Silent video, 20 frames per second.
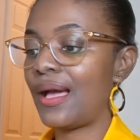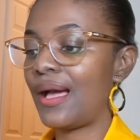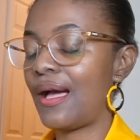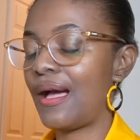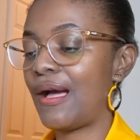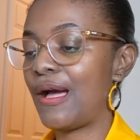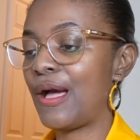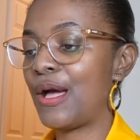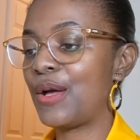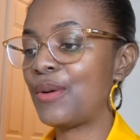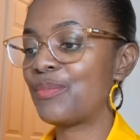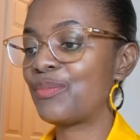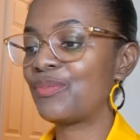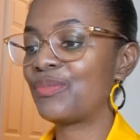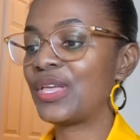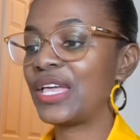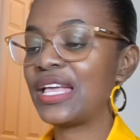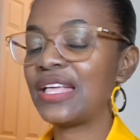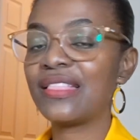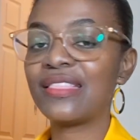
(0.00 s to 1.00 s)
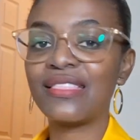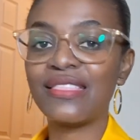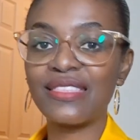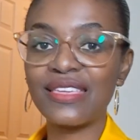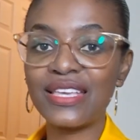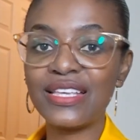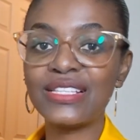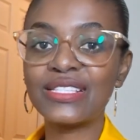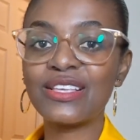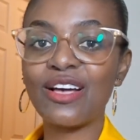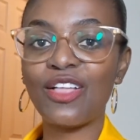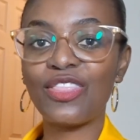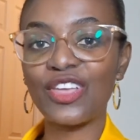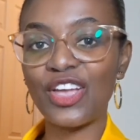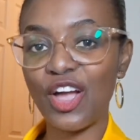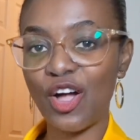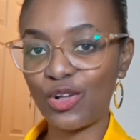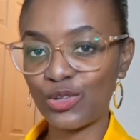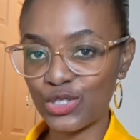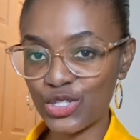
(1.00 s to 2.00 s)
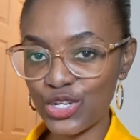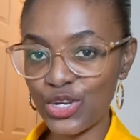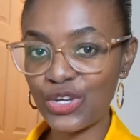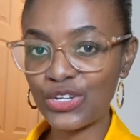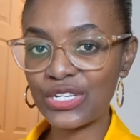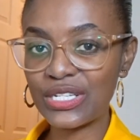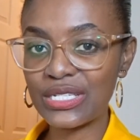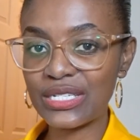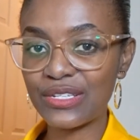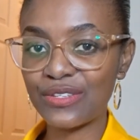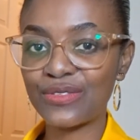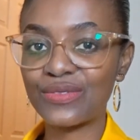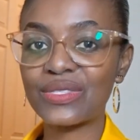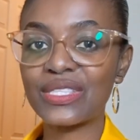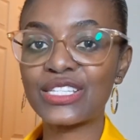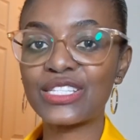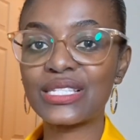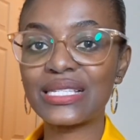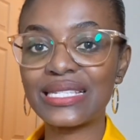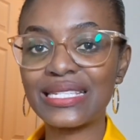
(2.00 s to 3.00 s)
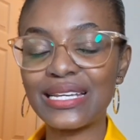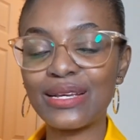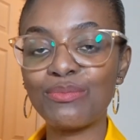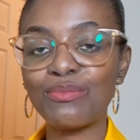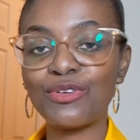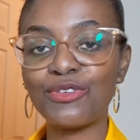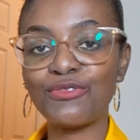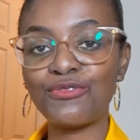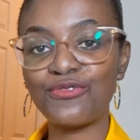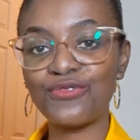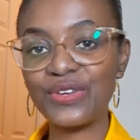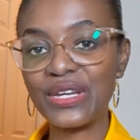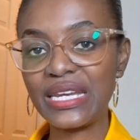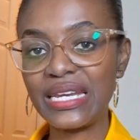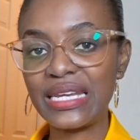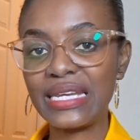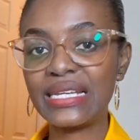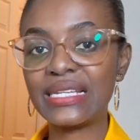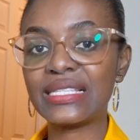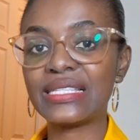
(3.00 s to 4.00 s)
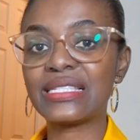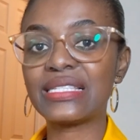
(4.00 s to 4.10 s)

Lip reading: these are the alternatives, the stigma-free,